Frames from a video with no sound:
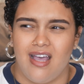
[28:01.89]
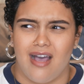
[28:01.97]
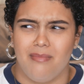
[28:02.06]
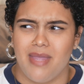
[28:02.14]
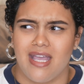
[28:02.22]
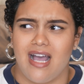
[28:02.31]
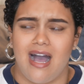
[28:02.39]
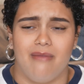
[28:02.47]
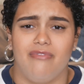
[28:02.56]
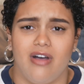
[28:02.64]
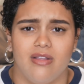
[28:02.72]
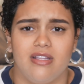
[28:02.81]
I'm like, I'm
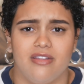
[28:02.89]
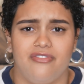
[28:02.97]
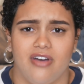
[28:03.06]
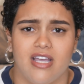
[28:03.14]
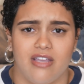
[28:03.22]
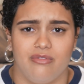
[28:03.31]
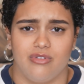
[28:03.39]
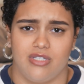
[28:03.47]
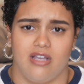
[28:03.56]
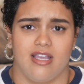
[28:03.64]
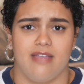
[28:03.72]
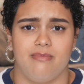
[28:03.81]
following the fucking rules
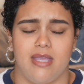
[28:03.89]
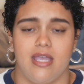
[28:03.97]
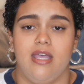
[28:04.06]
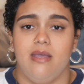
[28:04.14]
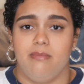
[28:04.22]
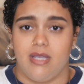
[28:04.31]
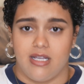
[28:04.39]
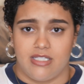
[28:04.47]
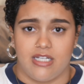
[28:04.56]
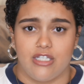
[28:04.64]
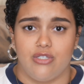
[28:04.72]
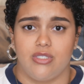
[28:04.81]
y'all give me. Because
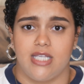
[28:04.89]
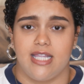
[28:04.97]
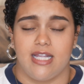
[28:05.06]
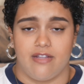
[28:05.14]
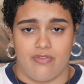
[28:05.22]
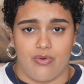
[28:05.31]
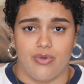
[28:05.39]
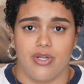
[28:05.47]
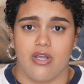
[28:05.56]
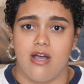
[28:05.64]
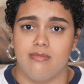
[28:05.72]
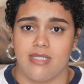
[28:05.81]
didn't you say that if the owner
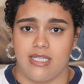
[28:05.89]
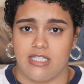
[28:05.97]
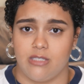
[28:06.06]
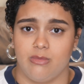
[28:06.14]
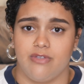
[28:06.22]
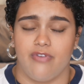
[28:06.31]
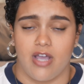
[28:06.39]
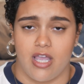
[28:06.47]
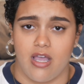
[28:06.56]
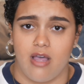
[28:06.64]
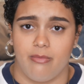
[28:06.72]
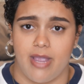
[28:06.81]
comes and he sees me fucking
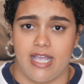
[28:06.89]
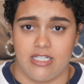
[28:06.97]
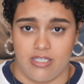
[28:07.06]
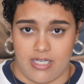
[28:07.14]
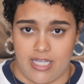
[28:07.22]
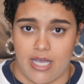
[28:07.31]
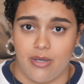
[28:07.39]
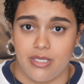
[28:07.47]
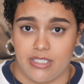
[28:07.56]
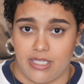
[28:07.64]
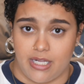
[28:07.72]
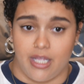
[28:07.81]
up, right? He's gonna yell.
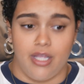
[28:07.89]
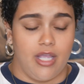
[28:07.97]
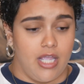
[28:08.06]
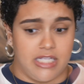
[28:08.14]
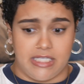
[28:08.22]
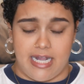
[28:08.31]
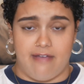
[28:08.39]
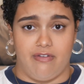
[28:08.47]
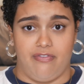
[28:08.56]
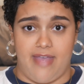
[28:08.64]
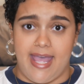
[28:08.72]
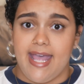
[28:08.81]
He's gonna have a
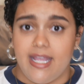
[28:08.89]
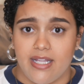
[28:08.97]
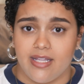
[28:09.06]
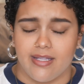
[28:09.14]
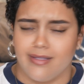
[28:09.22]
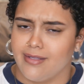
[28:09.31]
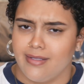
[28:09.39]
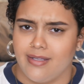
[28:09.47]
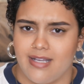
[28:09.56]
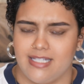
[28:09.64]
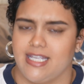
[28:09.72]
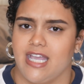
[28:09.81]
fit.
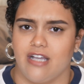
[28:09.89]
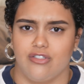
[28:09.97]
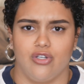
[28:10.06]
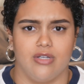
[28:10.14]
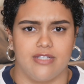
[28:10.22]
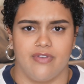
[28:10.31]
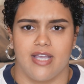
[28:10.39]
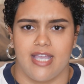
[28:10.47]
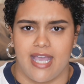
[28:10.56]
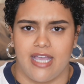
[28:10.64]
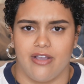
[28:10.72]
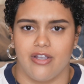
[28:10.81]
Because he can't control his
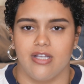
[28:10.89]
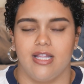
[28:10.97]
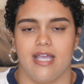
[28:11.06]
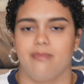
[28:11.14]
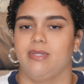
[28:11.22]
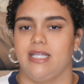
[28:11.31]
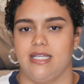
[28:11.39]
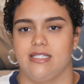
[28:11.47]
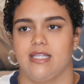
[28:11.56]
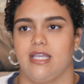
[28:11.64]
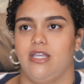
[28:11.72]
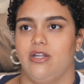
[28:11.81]
fucking anger. Like, please.
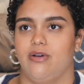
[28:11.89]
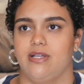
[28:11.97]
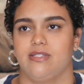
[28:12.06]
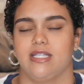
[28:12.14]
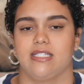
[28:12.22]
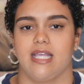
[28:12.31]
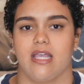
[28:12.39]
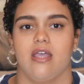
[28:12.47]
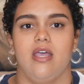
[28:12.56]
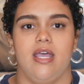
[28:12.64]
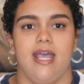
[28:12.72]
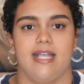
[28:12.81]
Like, you know, it's like
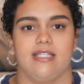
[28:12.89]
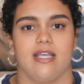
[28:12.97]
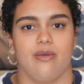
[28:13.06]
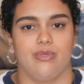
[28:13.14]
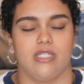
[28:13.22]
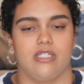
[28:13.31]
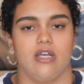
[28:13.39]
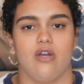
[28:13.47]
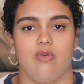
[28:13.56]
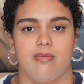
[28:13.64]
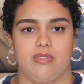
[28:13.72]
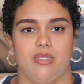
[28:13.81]
it was a tug of
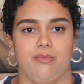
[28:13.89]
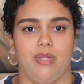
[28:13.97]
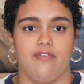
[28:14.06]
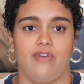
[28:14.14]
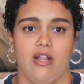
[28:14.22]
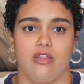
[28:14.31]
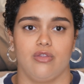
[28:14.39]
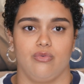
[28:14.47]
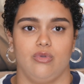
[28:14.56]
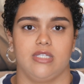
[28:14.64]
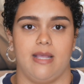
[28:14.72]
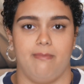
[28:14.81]
war between follow the
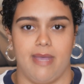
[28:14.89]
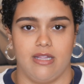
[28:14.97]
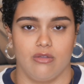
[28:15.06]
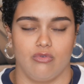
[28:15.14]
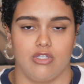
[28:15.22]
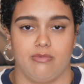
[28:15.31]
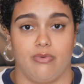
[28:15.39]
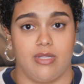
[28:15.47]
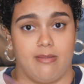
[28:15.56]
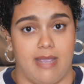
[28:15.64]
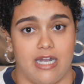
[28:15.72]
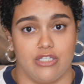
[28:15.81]
rules and bend the rules. But when
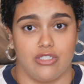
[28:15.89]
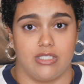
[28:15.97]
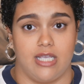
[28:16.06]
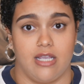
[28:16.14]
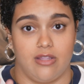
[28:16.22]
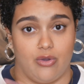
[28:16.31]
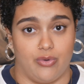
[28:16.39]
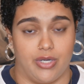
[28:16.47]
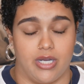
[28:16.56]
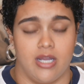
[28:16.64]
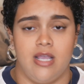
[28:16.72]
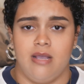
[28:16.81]
the manager is here, the
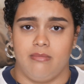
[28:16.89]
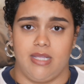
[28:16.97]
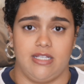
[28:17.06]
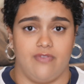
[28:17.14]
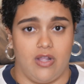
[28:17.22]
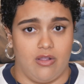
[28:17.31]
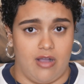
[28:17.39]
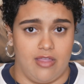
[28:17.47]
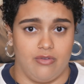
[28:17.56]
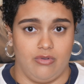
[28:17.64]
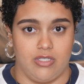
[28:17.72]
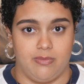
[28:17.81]
owner, please follow all
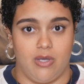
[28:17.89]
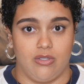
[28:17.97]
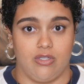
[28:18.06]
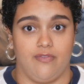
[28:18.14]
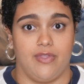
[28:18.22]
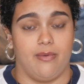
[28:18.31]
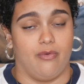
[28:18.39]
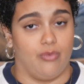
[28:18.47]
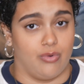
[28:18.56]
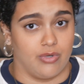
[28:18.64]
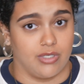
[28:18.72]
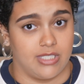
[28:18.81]
the rules. But also if the
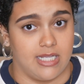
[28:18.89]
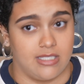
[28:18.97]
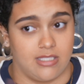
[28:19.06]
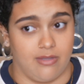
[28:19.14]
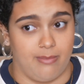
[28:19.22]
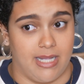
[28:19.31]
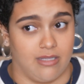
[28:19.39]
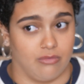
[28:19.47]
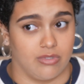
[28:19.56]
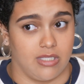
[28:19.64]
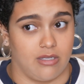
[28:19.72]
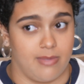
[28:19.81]
owner says to bend the
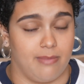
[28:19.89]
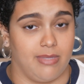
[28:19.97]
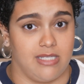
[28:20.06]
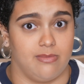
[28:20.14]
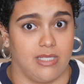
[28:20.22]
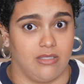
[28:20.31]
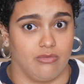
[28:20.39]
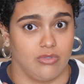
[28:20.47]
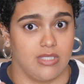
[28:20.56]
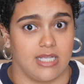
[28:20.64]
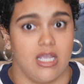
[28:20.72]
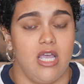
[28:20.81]
rules a little bit, please bend the
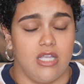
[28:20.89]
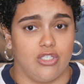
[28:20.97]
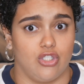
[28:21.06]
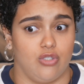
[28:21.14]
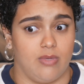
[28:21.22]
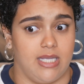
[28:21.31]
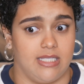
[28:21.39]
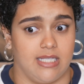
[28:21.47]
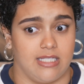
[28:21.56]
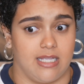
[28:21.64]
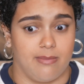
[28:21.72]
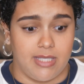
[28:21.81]
rules. Like, just do what he
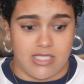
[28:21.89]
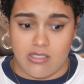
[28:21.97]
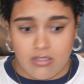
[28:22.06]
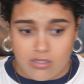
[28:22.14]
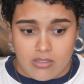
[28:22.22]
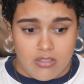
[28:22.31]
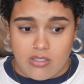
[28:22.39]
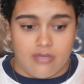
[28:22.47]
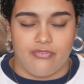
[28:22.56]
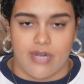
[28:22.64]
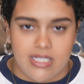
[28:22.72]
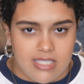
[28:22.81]
says. Like, please.
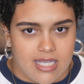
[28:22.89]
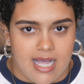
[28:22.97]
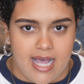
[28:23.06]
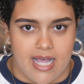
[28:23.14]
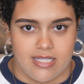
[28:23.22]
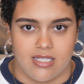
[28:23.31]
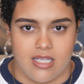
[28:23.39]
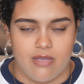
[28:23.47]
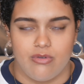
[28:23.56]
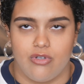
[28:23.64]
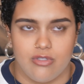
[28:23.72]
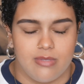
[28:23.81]
Frantic ass. Like, he
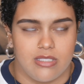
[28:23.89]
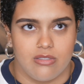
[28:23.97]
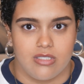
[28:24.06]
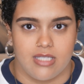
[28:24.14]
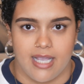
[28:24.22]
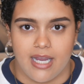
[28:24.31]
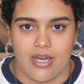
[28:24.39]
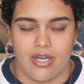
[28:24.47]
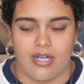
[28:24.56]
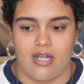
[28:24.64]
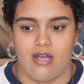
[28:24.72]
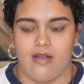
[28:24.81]
would always be so
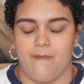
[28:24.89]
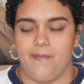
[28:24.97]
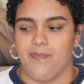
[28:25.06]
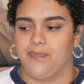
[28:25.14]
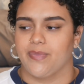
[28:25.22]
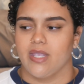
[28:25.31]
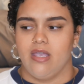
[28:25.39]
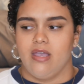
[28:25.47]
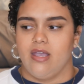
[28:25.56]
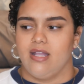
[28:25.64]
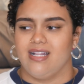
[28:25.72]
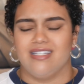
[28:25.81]
scared. And
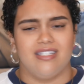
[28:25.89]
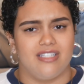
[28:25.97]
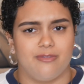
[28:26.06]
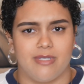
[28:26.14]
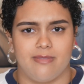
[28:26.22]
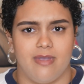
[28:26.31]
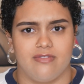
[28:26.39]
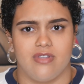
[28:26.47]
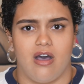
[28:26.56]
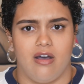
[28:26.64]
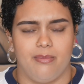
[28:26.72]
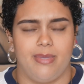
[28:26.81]
that shit just pissed
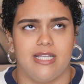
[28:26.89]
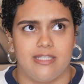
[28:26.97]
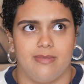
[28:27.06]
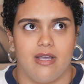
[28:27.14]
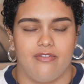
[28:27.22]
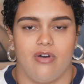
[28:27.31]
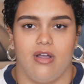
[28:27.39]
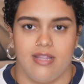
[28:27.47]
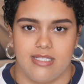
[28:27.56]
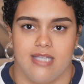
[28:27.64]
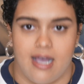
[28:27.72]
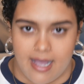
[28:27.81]
me off all
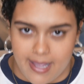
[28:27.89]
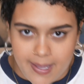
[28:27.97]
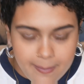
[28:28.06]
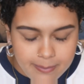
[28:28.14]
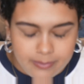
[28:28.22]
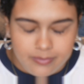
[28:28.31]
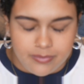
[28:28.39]
the time.